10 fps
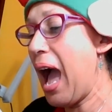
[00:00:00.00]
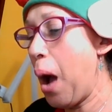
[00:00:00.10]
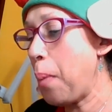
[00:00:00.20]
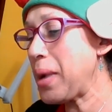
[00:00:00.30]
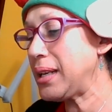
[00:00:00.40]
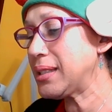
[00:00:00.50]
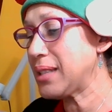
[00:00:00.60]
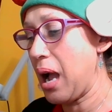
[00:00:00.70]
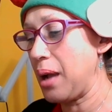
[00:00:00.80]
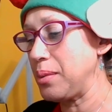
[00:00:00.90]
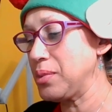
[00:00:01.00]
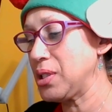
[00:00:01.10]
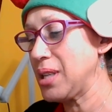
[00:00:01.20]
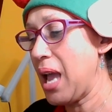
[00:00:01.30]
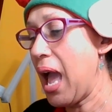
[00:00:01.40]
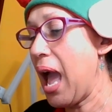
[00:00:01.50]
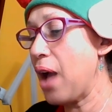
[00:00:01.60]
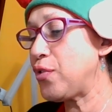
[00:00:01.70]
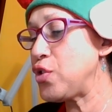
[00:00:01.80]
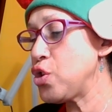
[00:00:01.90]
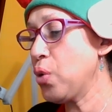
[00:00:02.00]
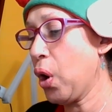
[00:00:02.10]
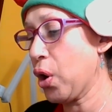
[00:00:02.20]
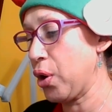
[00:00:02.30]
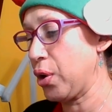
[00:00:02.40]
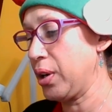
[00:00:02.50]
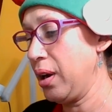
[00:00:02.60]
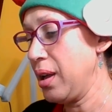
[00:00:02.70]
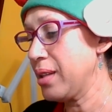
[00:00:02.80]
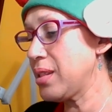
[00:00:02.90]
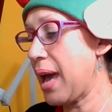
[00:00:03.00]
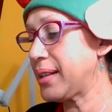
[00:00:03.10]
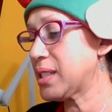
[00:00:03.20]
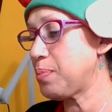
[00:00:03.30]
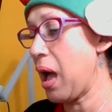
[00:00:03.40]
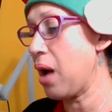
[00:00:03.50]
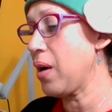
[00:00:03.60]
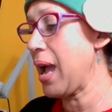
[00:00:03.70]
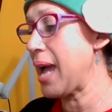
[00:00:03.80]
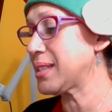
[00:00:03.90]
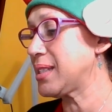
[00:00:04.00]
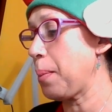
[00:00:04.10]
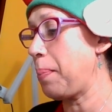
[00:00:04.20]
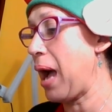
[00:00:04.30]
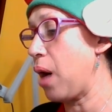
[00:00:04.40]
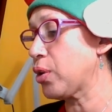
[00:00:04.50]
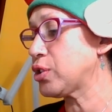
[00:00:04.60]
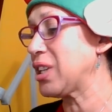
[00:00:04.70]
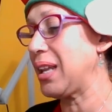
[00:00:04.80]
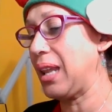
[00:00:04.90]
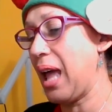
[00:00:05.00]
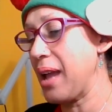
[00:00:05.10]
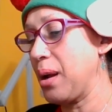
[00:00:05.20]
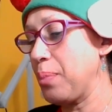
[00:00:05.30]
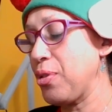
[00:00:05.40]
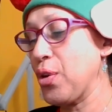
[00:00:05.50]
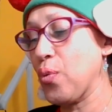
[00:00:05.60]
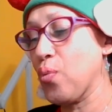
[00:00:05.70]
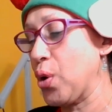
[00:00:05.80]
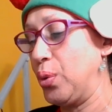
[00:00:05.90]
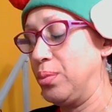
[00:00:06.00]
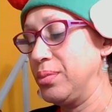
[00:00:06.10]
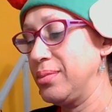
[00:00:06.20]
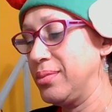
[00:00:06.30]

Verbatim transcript: How many times have you heard that a smile has the power to light up the room?